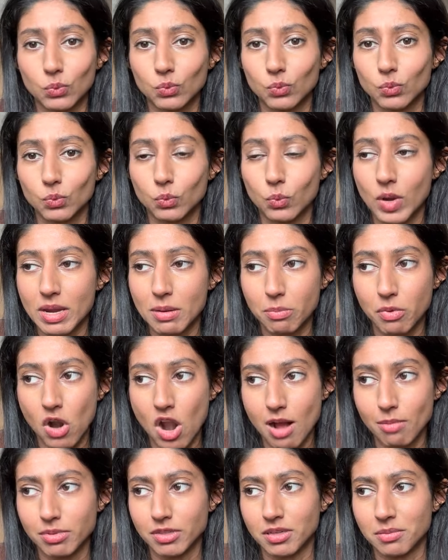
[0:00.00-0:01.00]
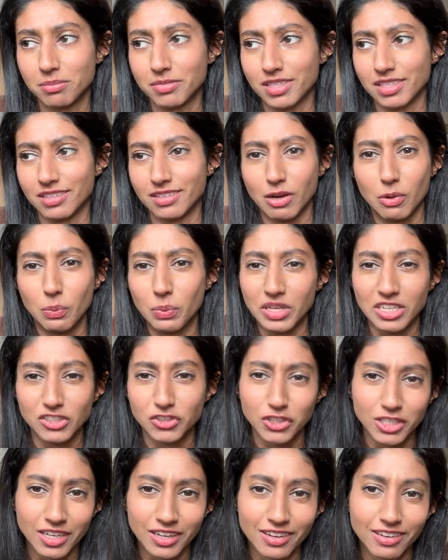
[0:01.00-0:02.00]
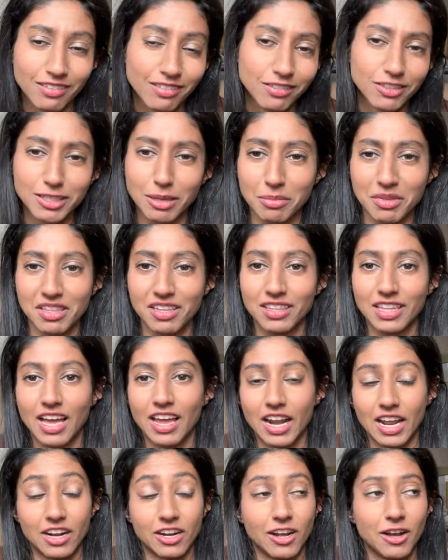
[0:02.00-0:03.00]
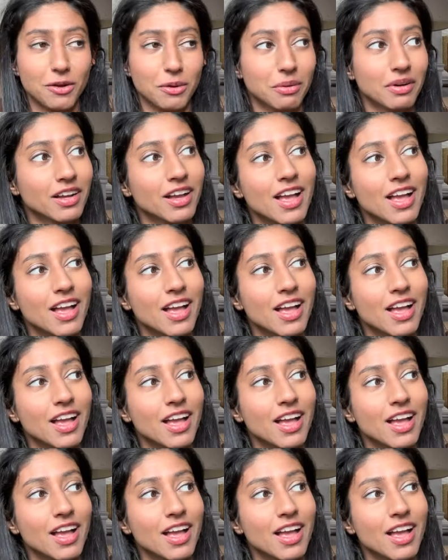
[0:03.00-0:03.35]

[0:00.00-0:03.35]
weight problems and a weak chin, something like that, I don't know.